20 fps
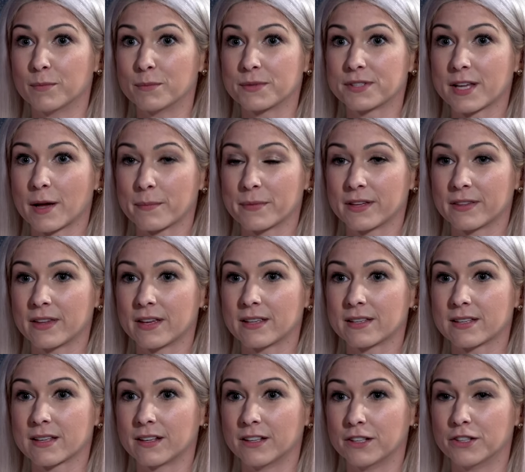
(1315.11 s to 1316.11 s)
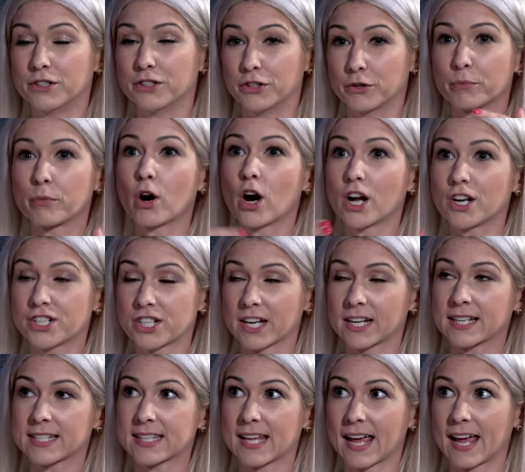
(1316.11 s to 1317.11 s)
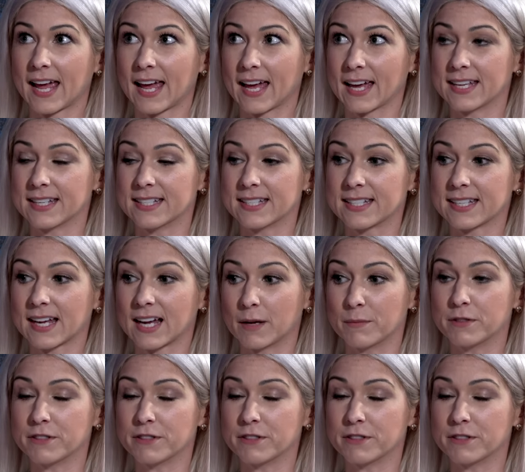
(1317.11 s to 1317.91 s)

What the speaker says: something that, you know, projects and